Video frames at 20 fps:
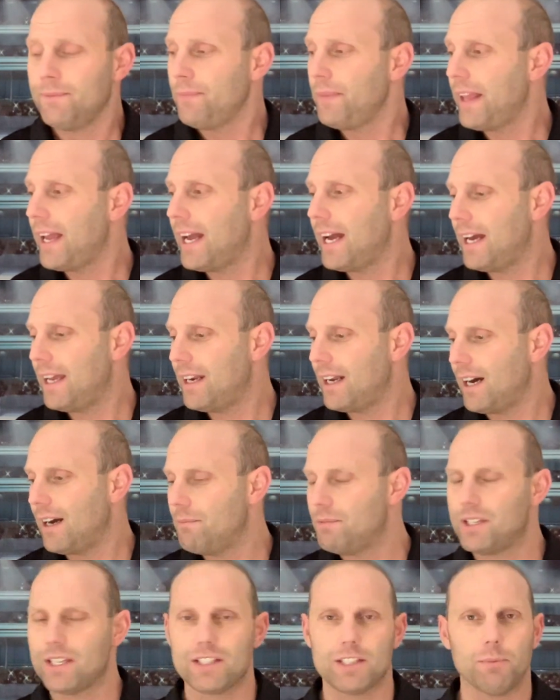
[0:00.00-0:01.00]
And
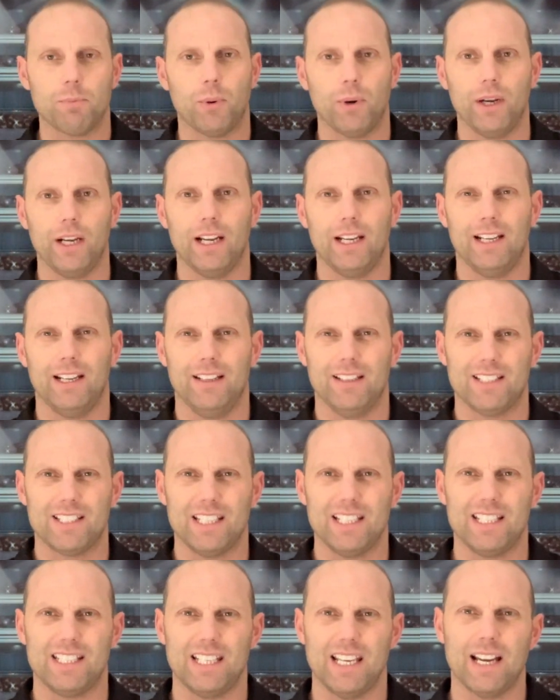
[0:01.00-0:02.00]
I'm disappointed in
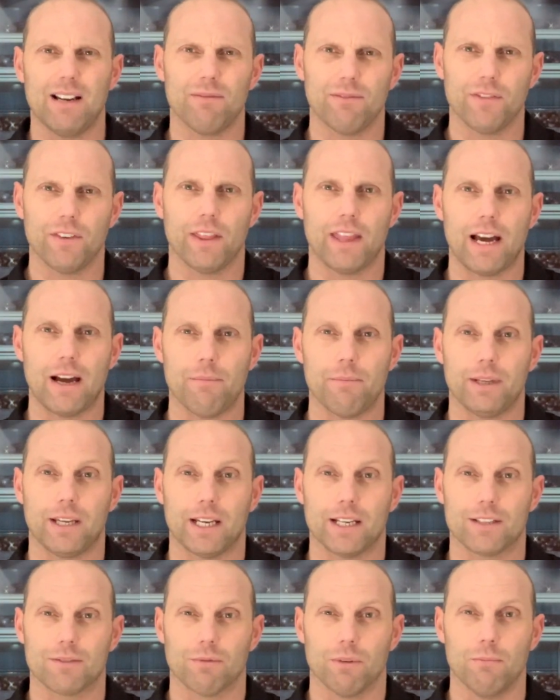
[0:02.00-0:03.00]
CCM for that,
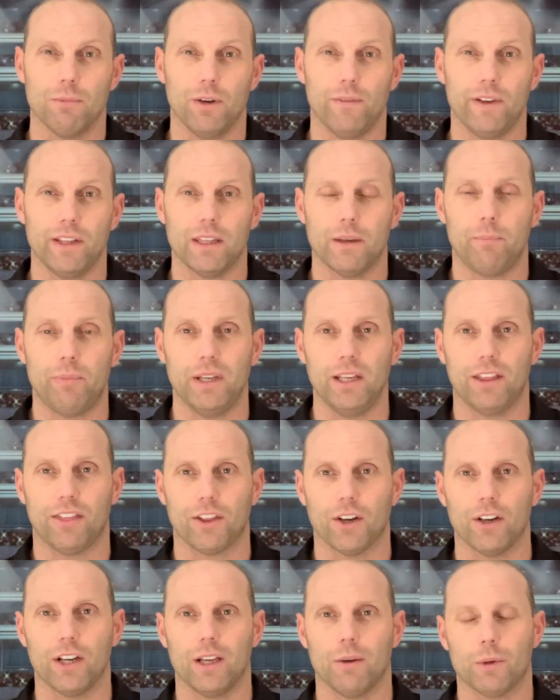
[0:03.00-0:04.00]
because removing the
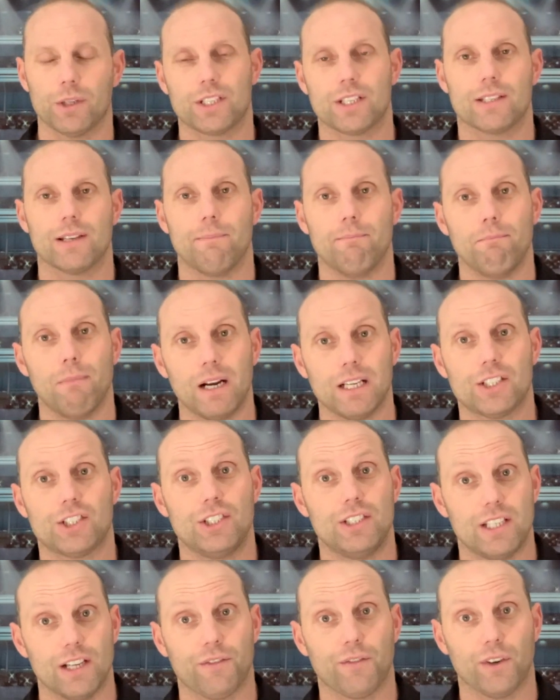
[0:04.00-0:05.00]
P30, which is a
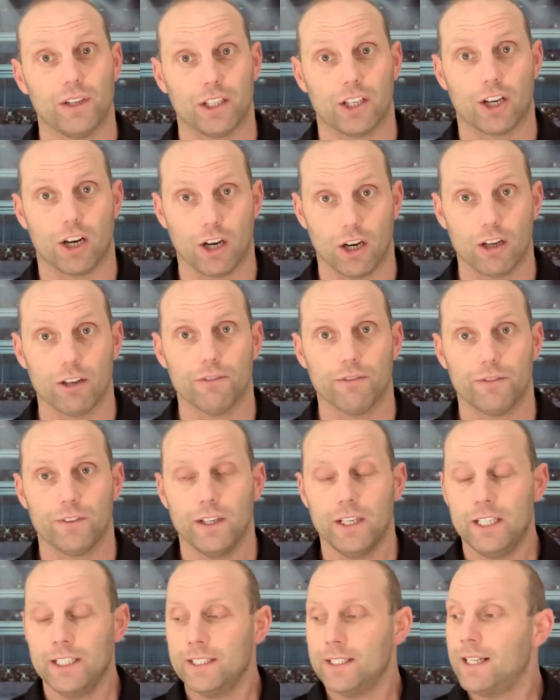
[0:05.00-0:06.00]
much different curve,
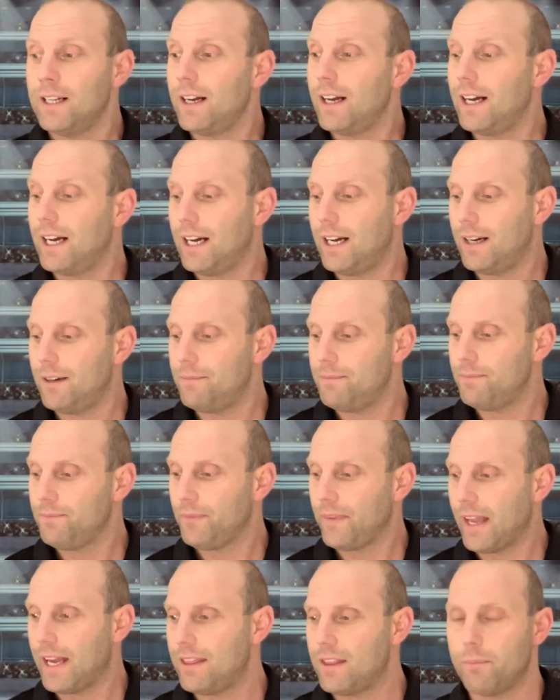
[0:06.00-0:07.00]

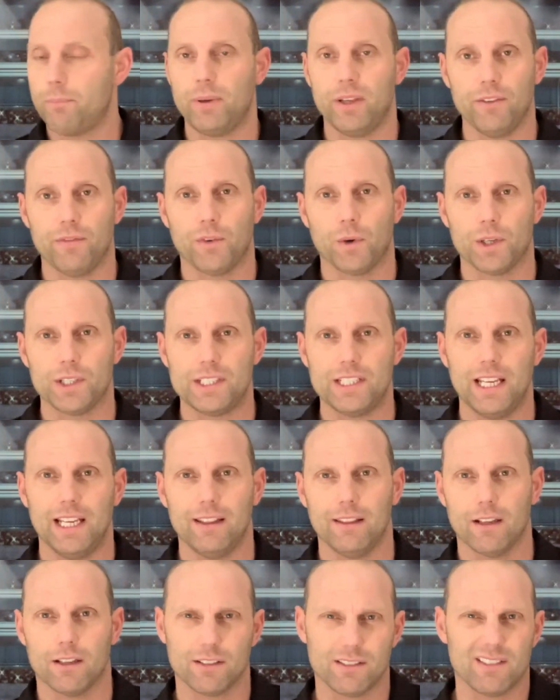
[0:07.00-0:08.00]
and the
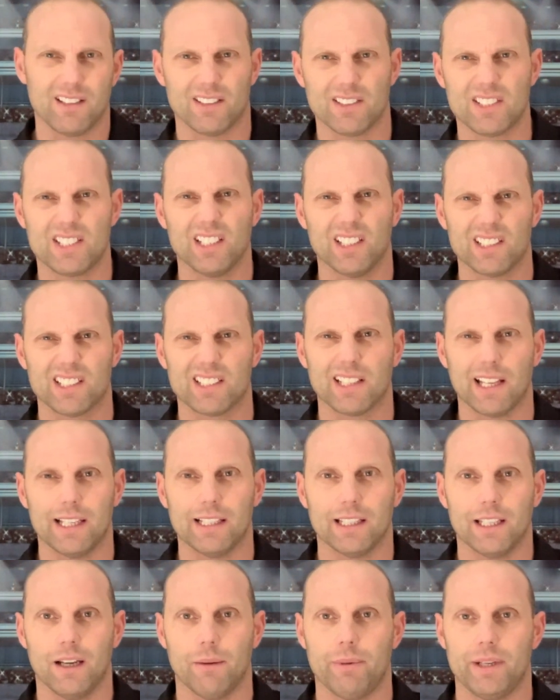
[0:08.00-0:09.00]
P14, they're still
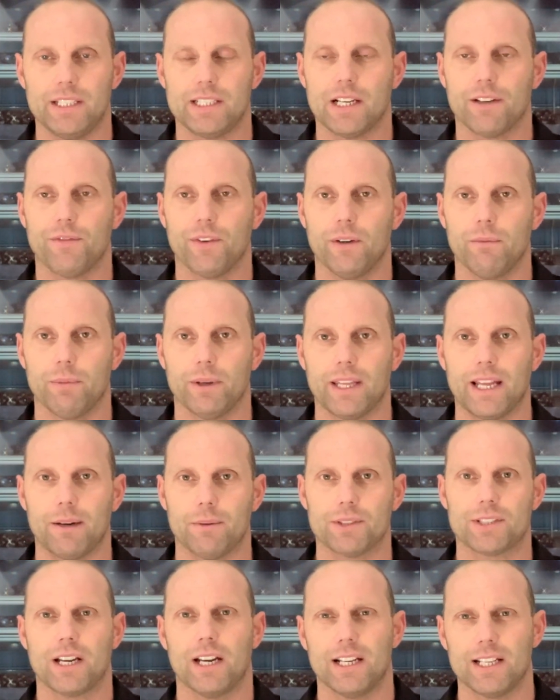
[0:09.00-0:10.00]
slightly a bit different, but that
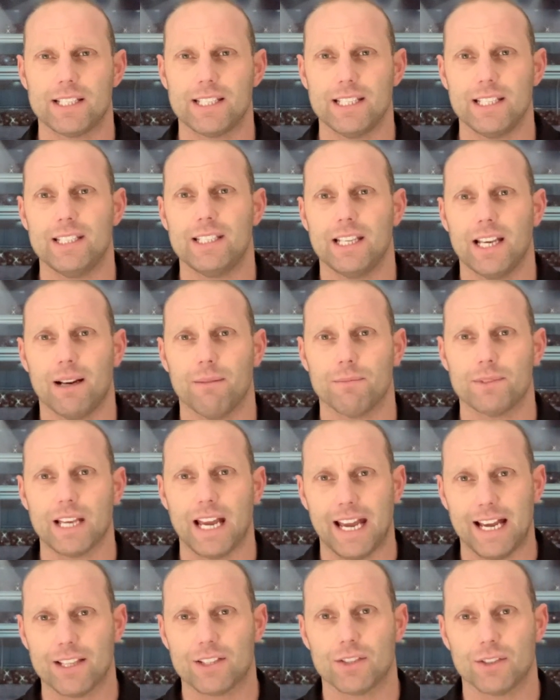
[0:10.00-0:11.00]
was kind of CCM's
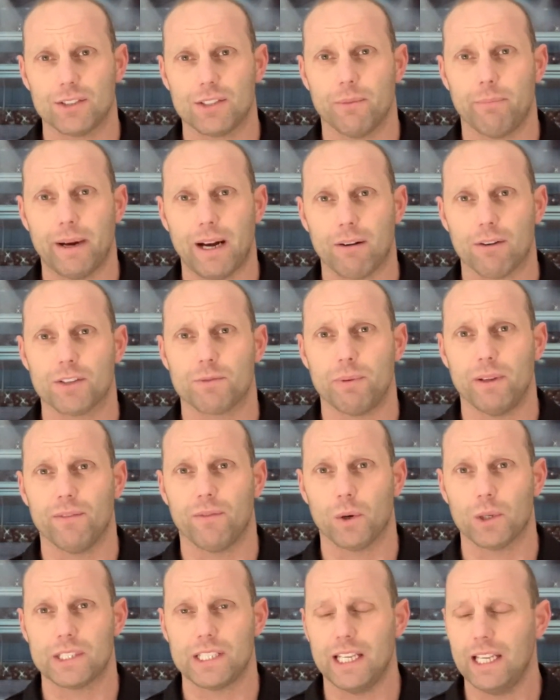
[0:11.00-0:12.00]
answer to Bauer's
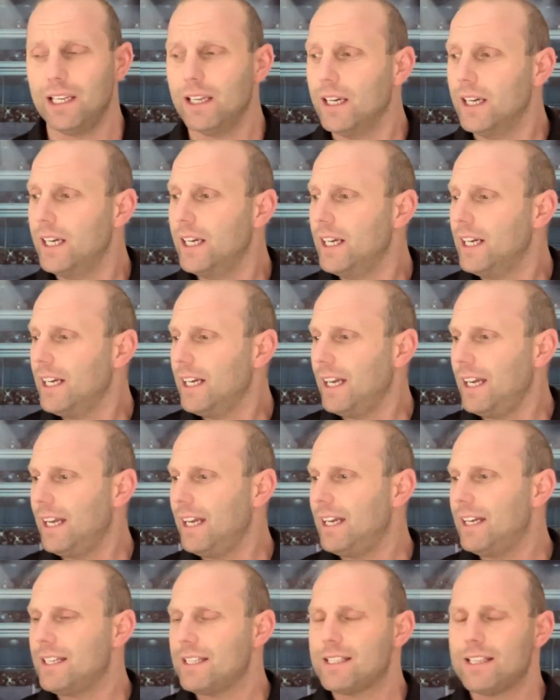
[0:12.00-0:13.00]
P14,
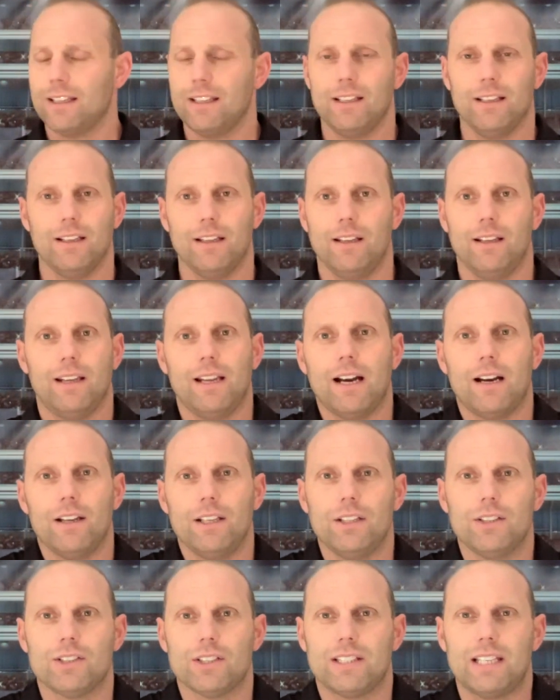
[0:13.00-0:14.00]
is
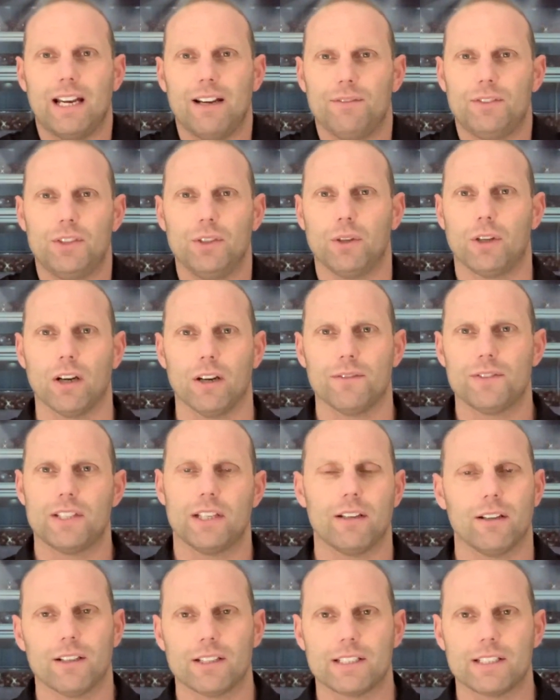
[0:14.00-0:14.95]
now you just have two curves that are